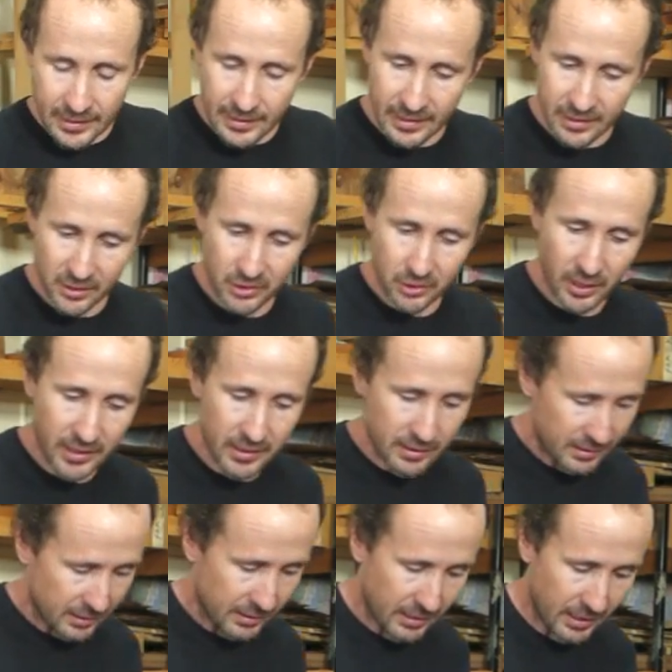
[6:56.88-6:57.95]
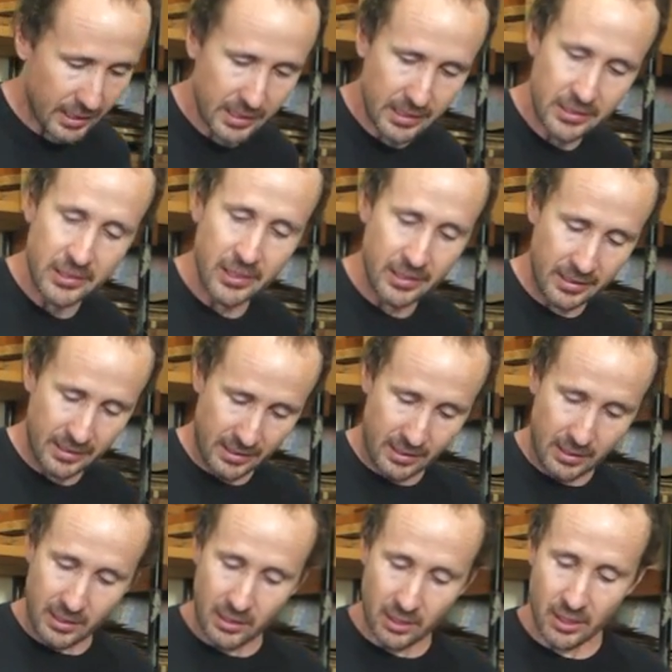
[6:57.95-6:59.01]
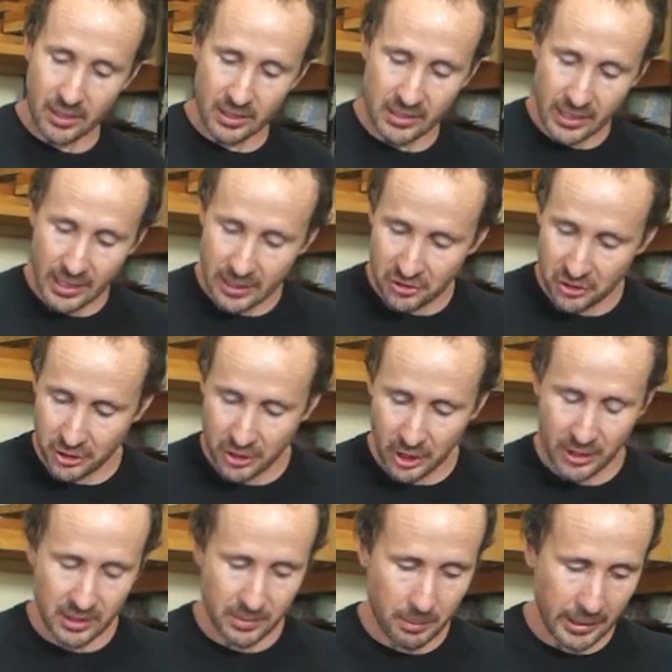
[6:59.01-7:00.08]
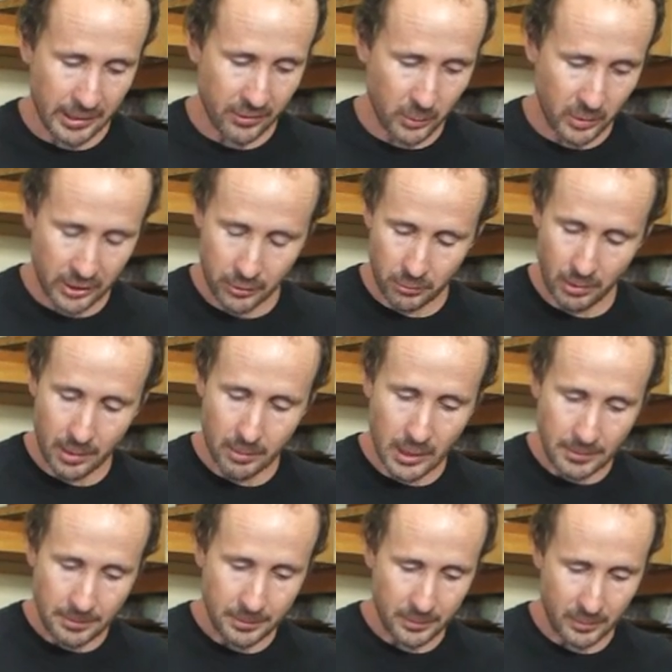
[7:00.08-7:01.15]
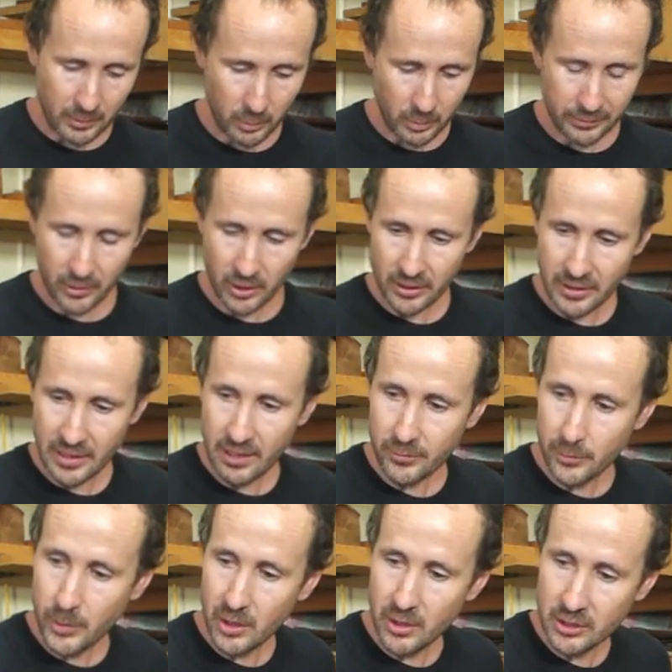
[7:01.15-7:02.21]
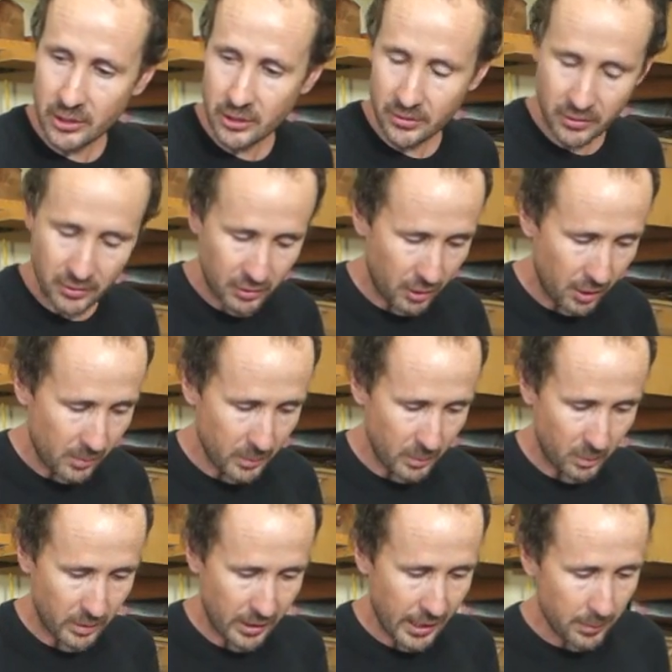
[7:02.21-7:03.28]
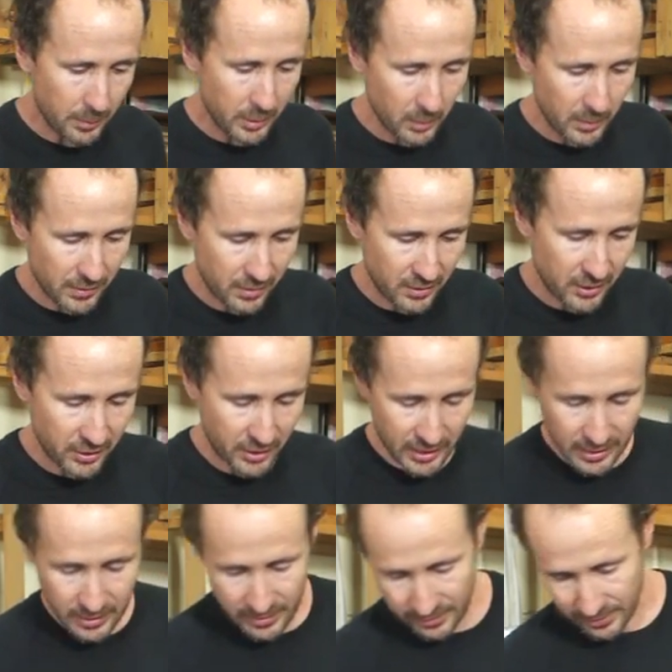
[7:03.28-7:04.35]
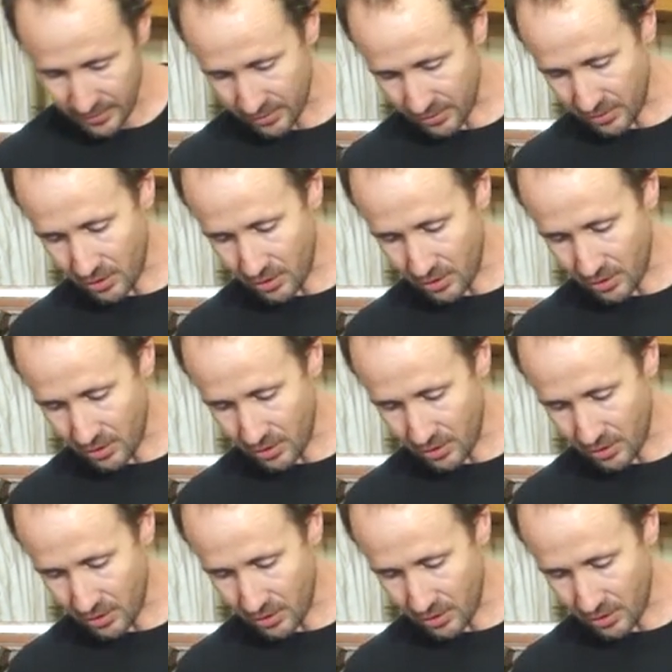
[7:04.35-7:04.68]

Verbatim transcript: Now the straightening stage, like I said, just methyl in your rubber. We've got enough polish on the top. We're happy with the sheen. There's a